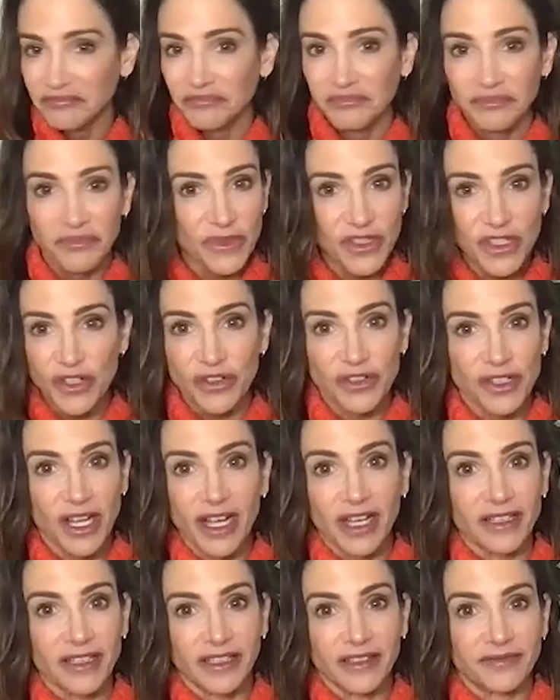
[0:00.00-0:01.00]
turned on
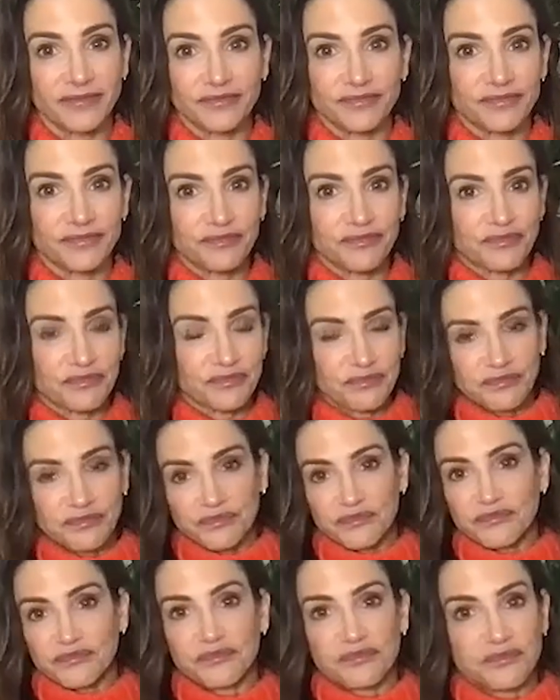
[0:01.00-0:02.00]
and
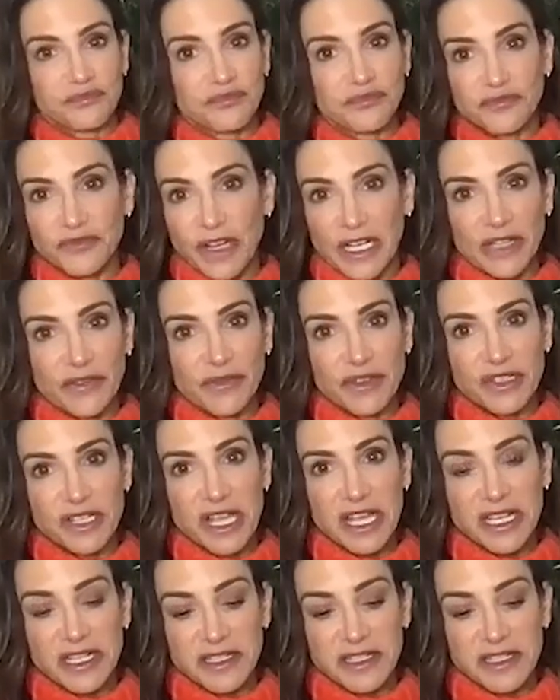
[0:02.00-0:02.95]
ready for sex